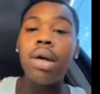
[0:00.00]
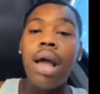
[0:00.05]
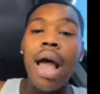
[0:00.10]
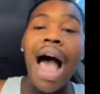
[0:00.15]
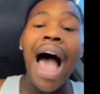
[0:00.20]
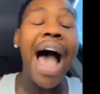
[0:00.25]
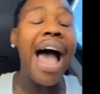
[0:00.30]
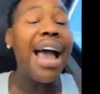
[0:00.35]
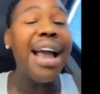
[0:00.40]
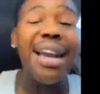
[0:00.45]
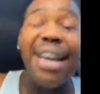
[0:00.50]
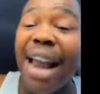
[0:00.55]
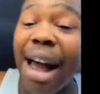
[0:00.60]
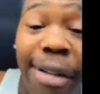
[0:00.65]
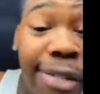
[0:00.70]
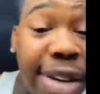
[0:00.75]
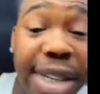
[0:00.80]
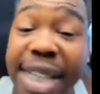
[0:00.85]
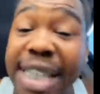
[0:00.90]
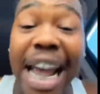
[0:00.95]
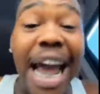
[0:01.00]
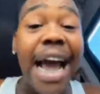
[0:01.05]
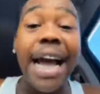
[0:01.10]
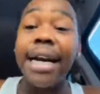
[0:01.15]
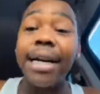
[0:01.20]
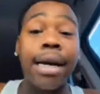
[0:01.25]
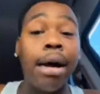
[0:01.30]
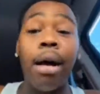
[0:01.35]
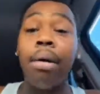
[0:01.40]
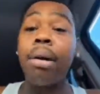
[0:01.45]
I ain't never scared to
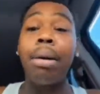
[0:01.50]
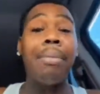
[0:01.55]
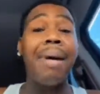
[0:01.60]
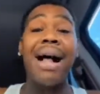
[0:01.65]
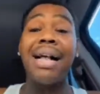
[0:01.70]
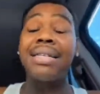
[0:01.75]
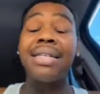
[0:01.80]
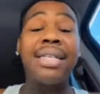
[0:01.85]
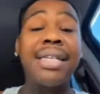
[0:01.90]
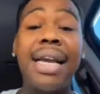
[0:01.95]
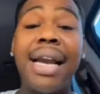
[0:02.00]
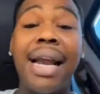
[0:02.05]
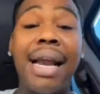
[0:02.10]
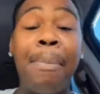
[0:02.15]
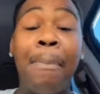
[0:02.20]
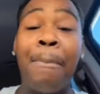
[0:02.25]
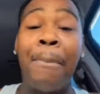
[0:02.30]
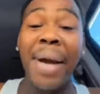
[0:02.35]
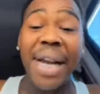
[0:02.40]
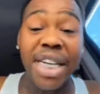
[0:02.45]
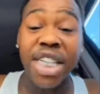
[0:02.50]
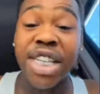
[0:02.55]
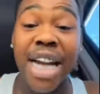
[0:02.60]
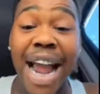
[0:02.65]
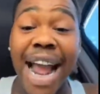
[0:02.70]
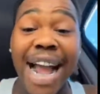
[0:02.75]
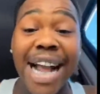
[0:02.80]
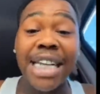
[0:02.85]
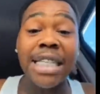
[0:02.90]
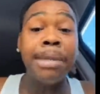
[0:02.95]
come to my city,
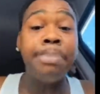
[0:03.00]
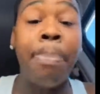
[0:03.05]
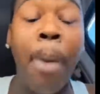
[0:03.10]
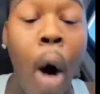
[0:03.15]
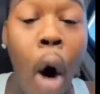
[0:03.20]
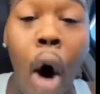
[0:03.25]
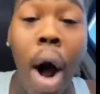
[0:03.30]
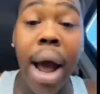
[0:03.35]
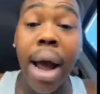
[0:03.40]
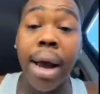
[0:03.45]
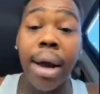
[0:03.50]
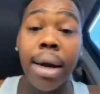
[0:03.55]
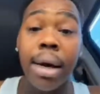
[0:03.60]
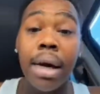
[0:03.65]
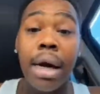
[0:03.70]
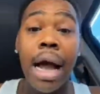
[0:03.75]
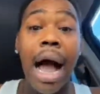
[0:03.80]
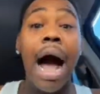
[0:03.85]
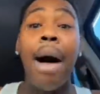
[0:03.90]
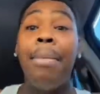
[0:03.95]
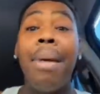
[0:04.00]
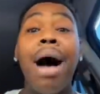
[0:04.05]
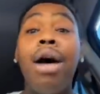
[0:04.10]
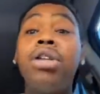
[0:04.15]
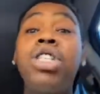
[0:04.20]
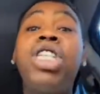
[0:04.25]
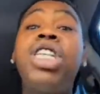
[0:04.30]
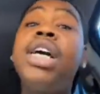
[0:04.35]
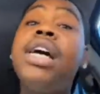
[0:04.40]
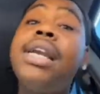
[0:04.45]
boy. I'm out
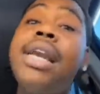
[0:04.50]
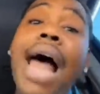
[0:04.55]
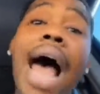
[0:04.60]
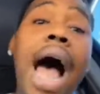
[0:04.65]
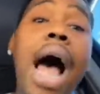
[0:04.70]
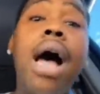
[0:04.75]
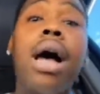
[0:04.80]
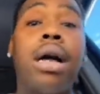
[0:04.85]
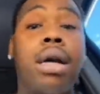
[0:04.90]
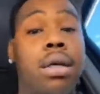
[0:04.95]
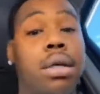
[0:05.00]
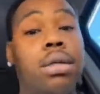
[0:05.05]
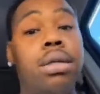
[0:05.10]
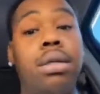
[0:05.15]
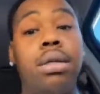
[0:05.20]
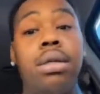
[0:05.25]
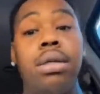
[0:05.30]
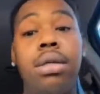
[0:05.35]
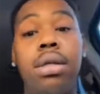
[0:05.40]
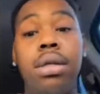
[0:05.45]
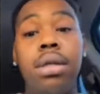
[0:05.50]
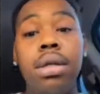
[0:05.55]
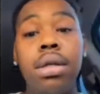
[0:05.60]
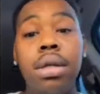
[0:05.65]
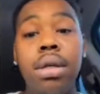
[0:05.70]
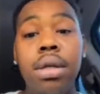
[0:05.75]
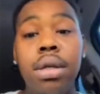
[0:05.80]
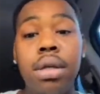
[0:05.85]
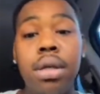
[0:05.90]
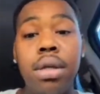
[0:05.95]
here now.
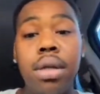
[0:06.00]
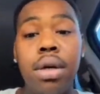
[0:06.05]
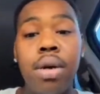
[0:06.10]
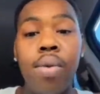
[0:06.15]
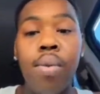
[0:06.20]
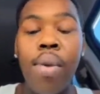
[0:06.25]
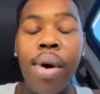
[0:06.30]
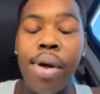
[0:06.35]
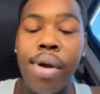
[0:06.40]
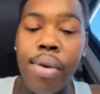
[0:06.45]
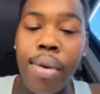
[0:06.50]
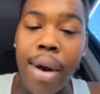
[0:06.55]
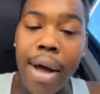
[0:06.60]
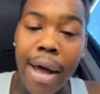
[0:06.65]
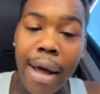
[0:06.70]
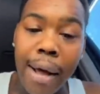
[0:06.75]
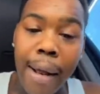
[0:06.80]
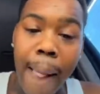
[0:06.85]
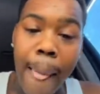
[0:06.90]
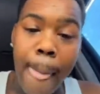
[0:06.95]
Where you at?